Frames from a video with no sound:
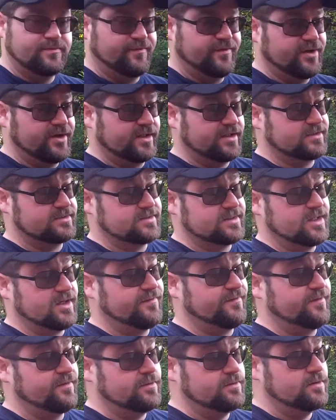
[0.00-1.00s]
Very good
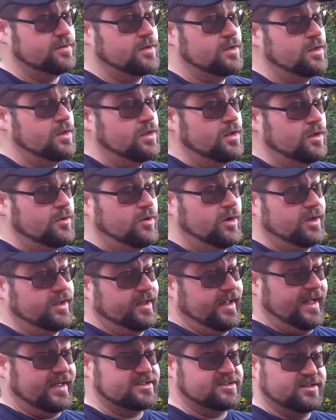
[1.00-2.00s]
stuff. Well,
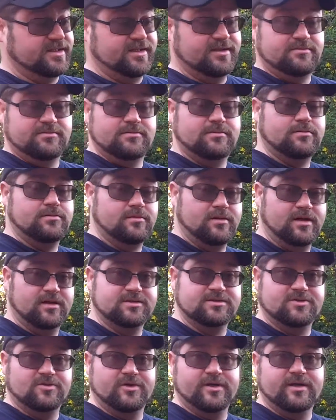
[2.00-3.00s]
actually,
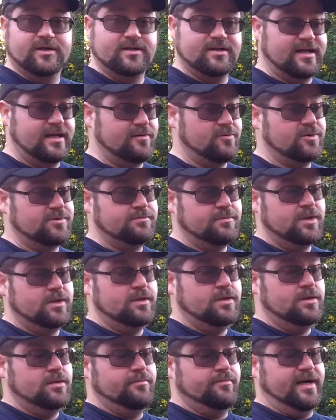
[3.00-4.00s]
long story on that one.
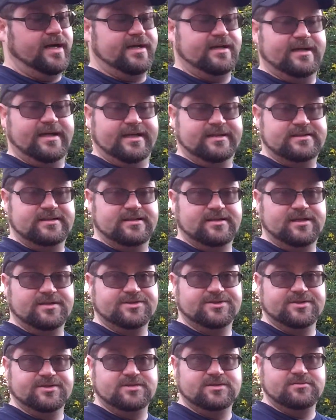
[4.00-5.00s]
Back in the
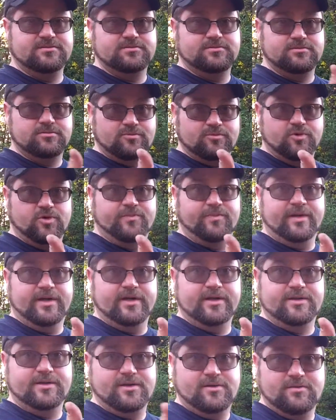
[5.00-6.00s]
1800s, root
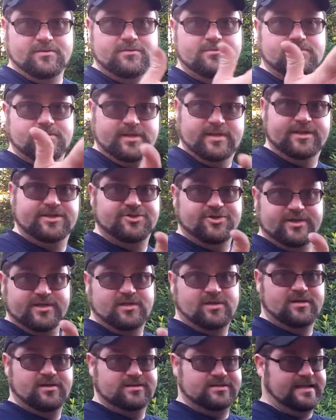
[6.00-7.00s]
beer, you know, that you
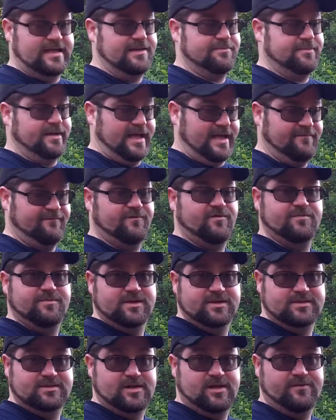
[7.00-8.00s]
drink all the time came from
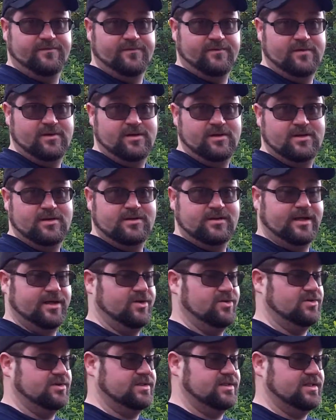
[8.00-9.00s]
this stuff. They
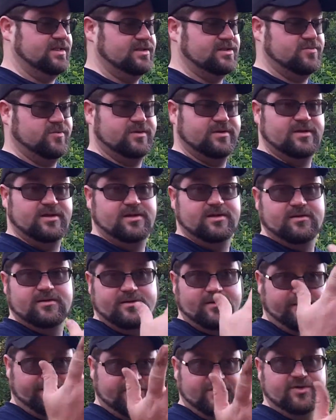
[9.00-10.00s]
used this with a
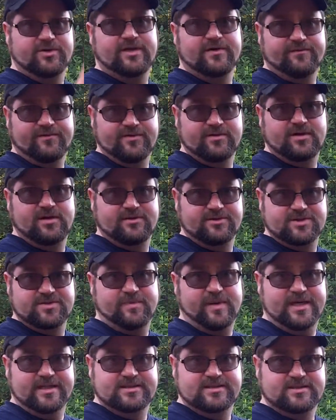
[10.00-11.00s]
few different other
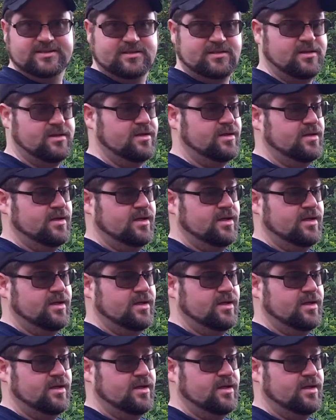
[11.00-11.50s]
spices.